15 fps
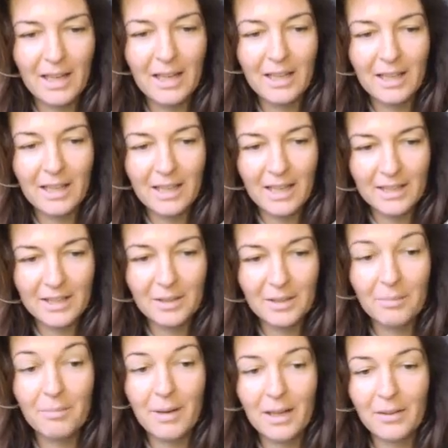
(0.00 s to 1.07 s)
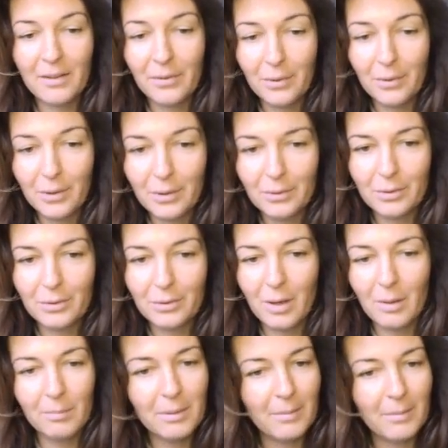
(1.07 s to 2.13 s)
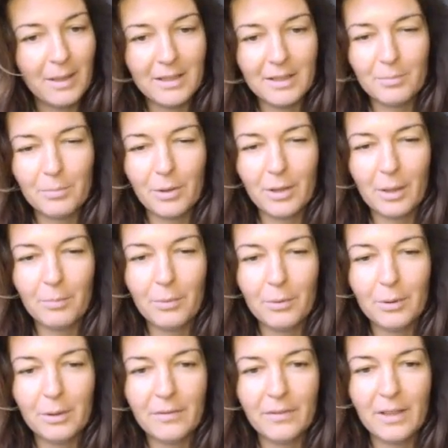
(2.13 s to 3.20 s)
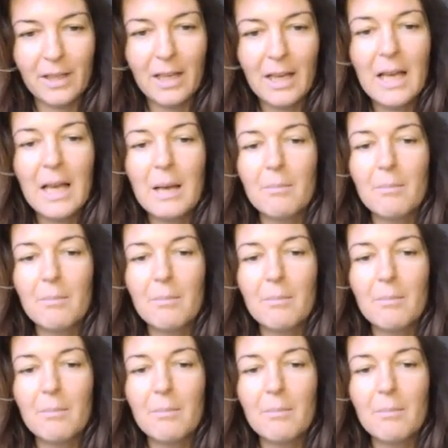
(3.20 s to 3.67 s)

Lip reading: I custom made for you to complement this product beautifully.